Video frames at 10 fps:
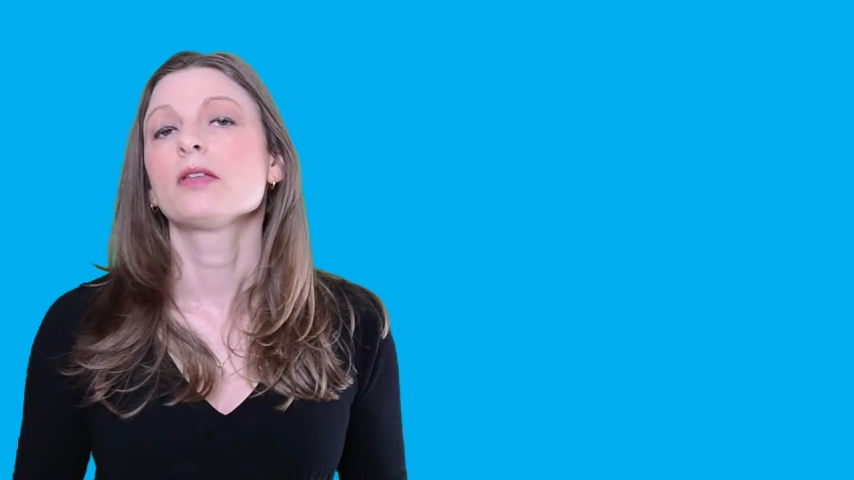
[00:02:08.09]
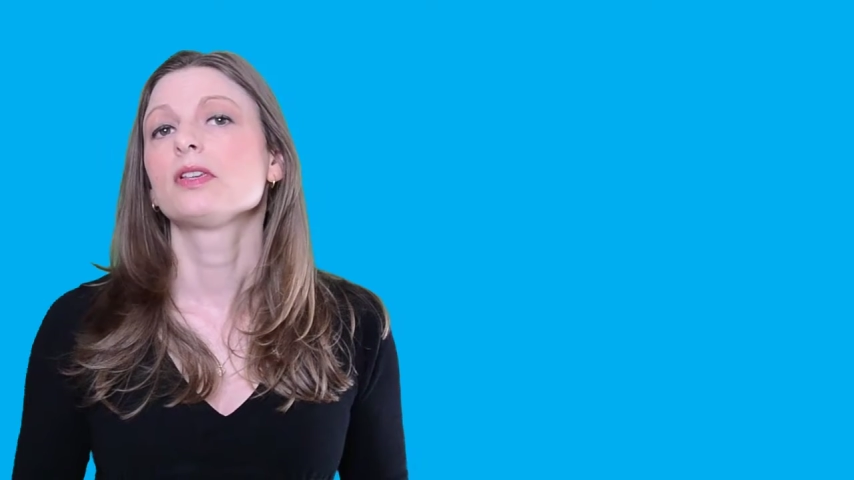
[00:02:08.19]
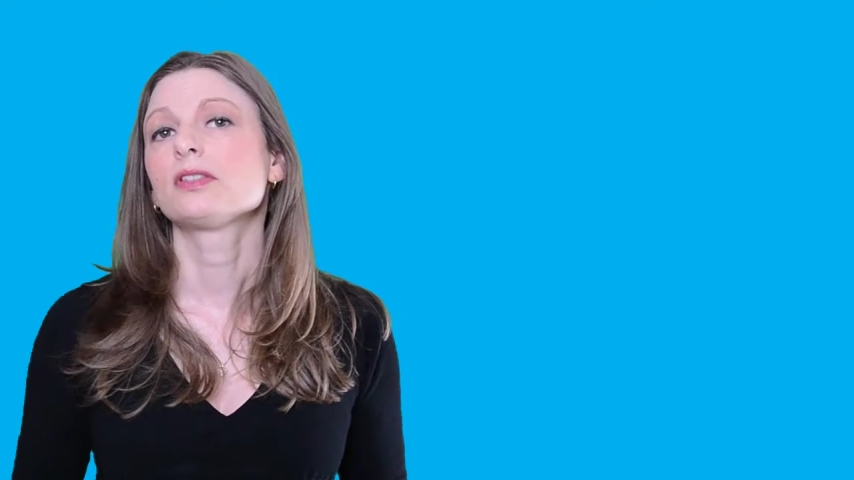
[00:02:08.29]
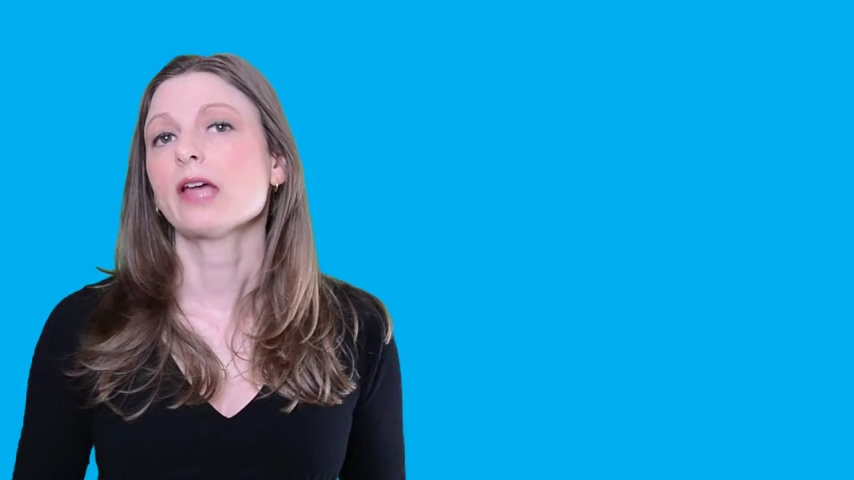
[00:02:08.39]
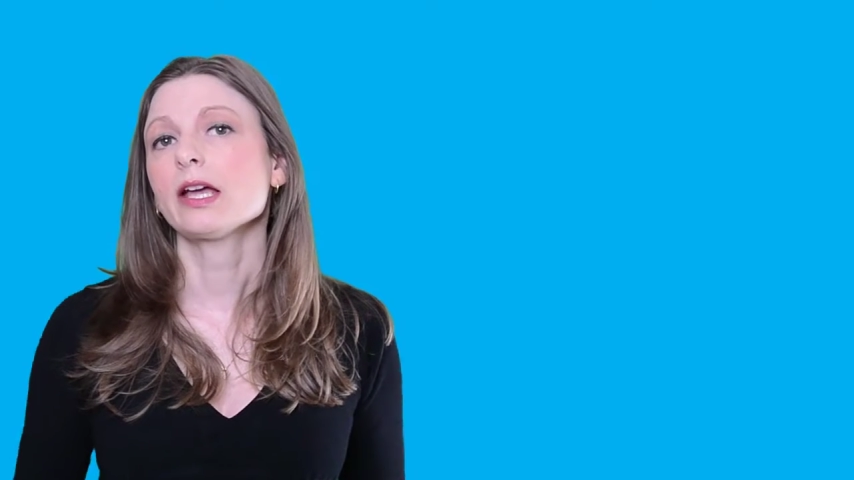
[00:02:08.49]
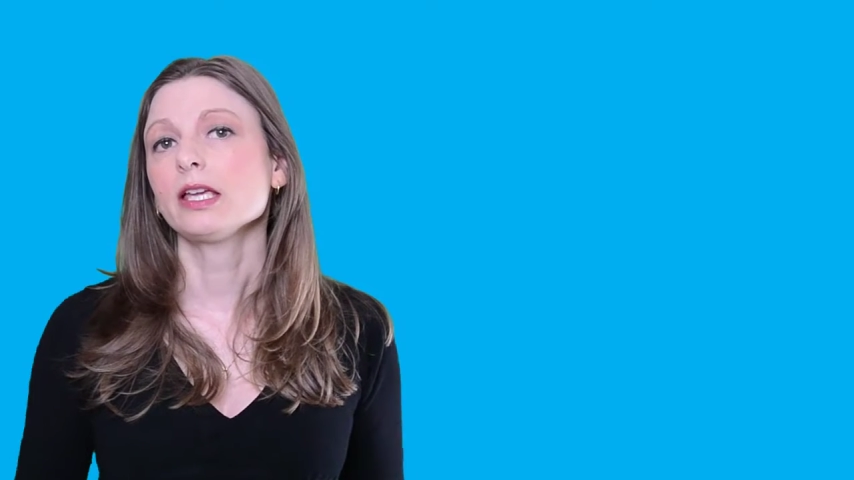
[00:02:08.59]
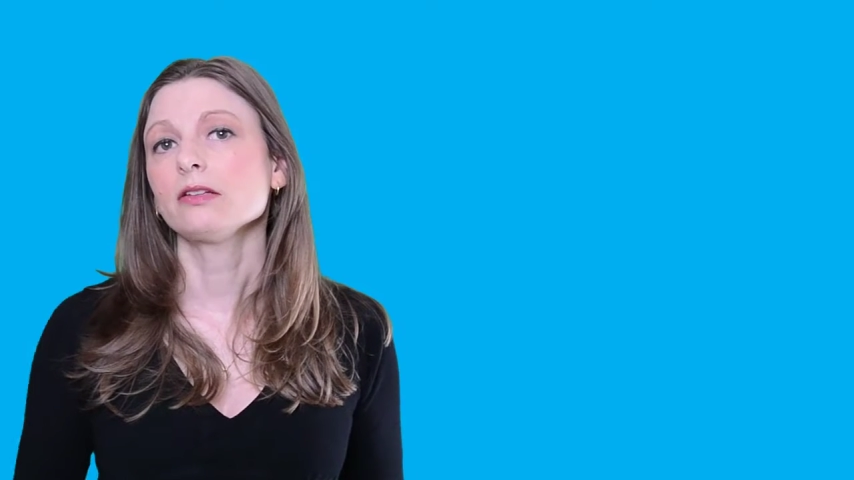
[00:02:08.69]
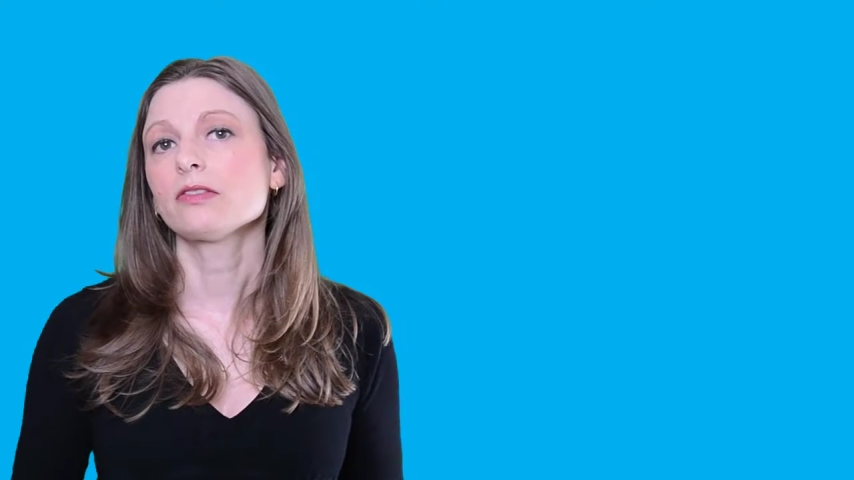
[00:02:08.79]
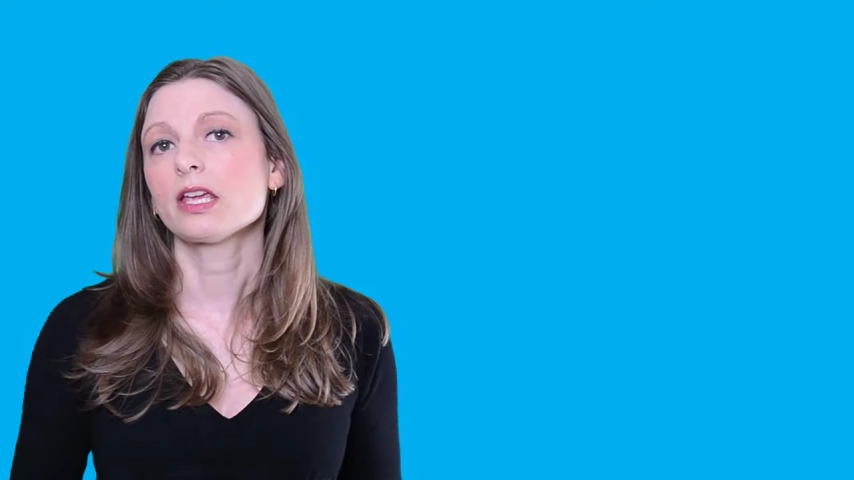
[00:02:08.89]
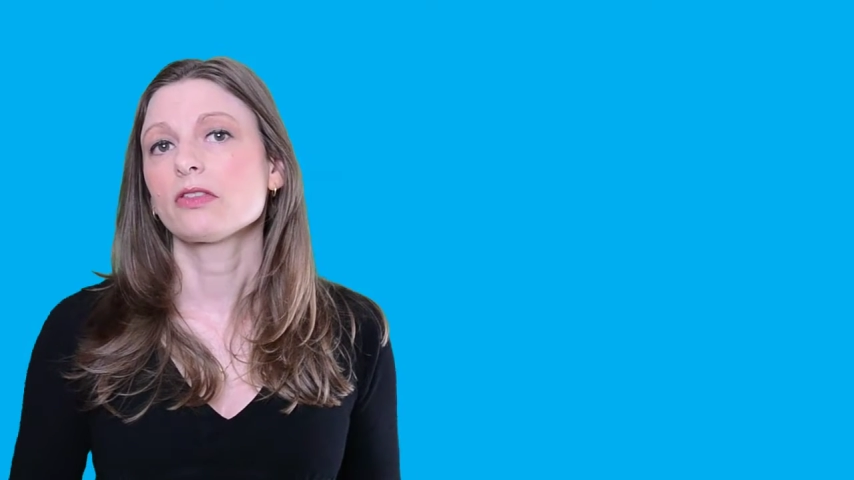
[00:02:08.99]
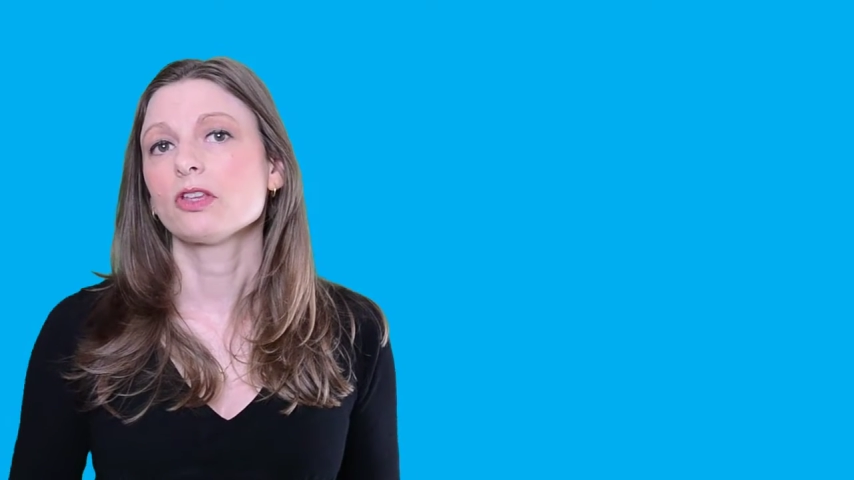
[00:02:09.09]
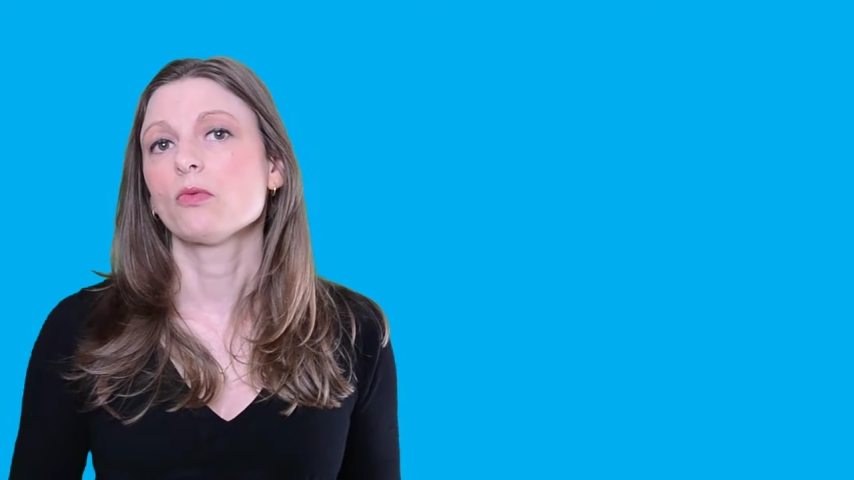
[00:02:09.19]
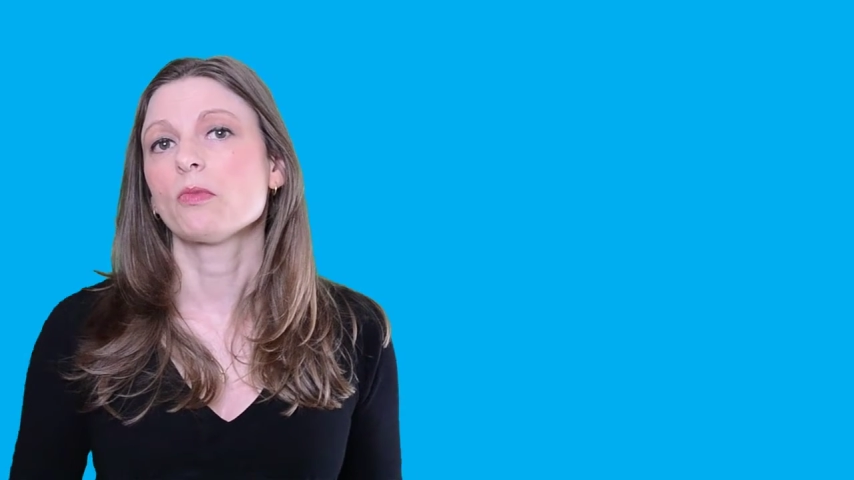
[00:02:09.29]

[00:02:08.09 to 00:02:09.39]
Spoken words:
The second thing that you'll